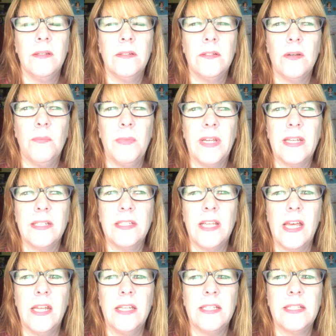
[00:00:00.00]
don't make a
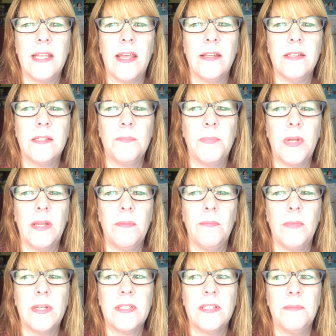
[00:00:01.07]
ton of sense but
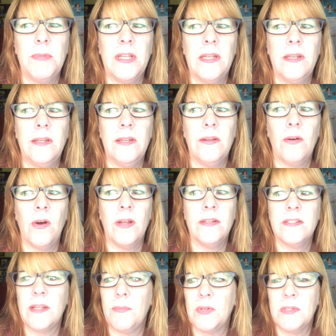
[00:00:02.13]
must have been on
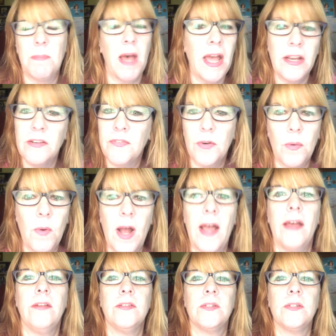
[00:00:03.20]
someone's mind for a while.